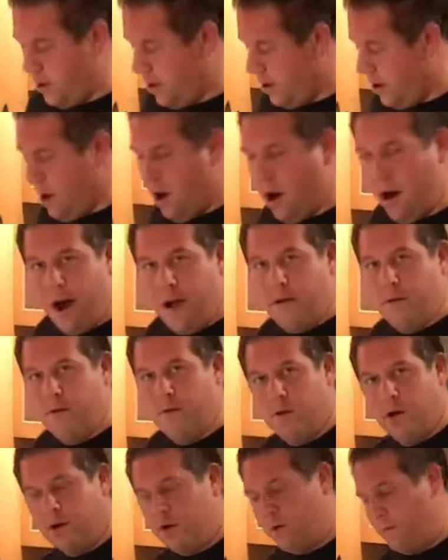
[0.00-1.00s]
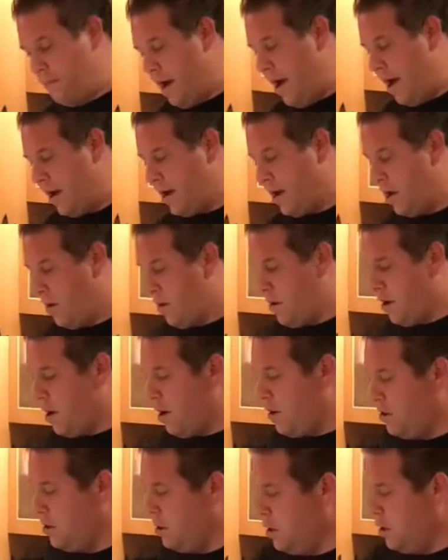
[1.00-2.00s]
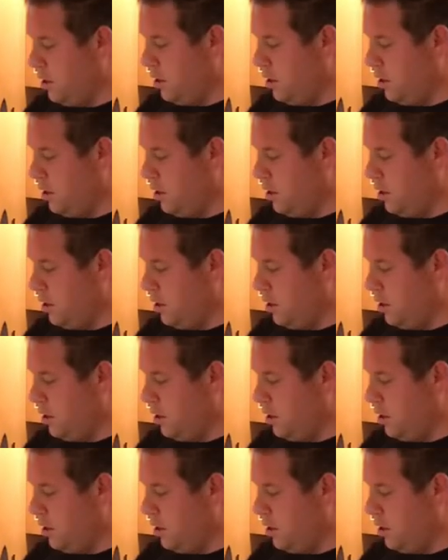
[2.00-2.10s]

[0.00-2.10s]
Alright, welcome back. Here we go.